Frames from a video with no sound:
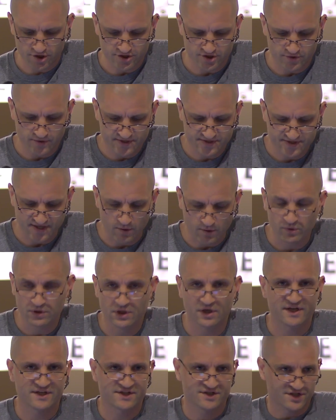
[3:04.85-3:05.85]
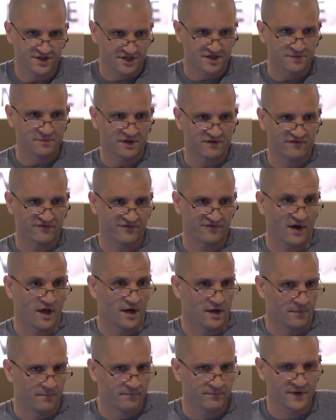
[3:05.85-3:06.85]
to do is say, well, look, it's just a bit of
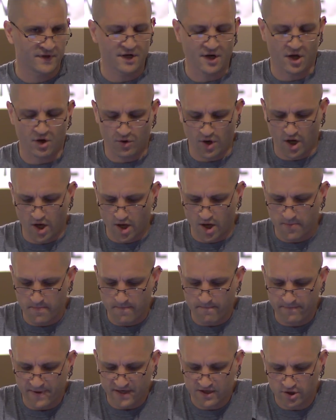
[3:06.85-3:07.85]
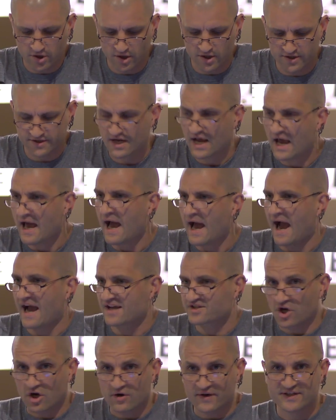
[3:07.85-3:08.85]
fun, because
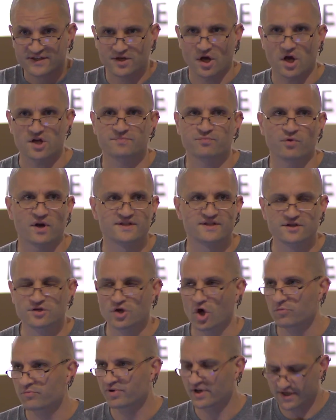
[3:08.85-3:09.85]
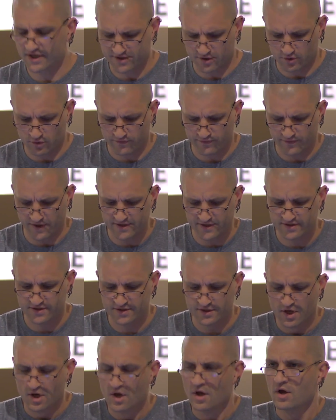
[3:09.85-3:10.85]
as our exasperated non-political
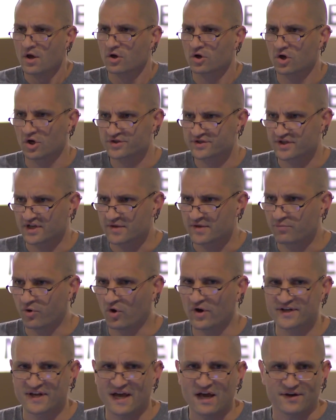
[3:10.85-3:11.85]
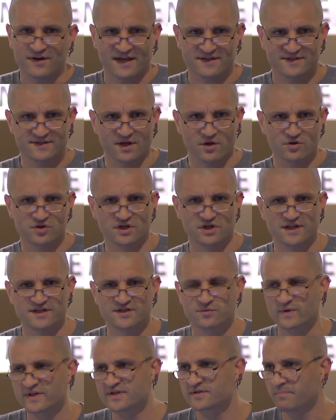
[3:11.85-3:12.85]
friends constantly point out, as
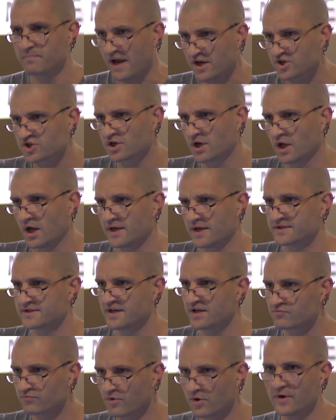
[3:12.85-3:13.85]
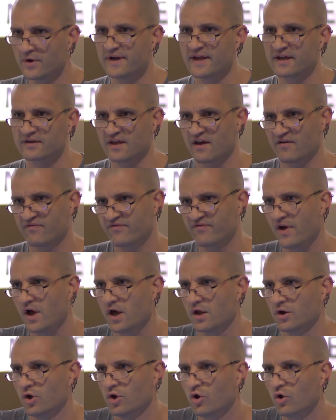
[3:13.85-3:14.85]
socialists, we specialize in ruining their
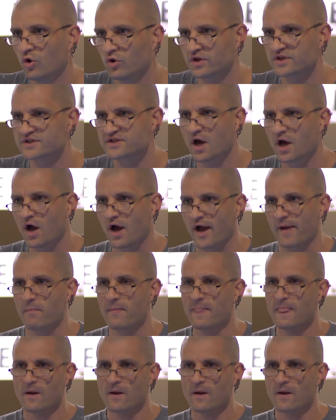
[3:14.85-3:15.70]
fun all the time.